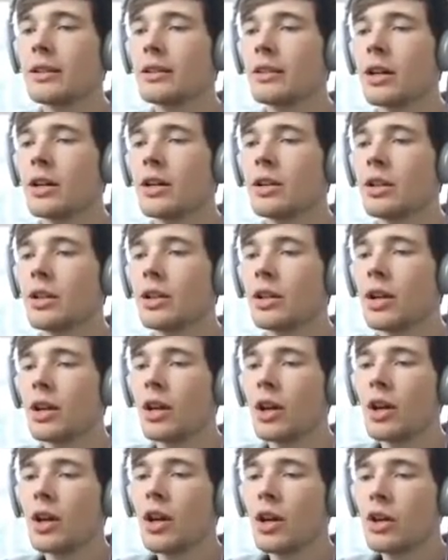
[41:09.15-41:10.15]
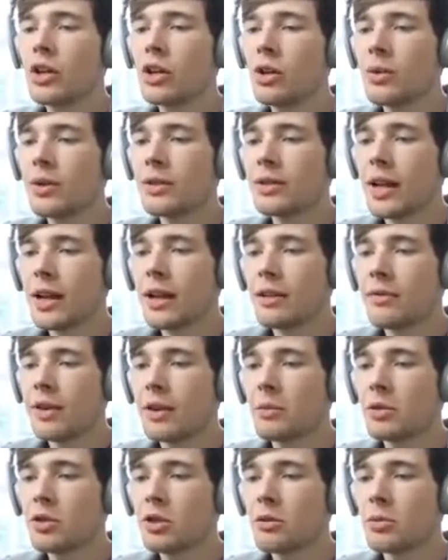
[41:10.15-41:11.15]
It's going to look cute as
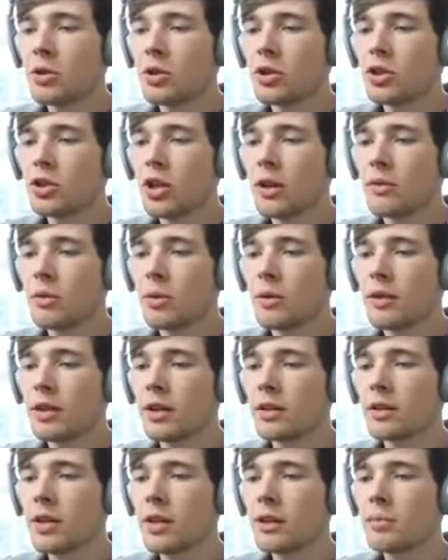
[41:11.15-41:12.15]
anything. We should have brought a shovel with us.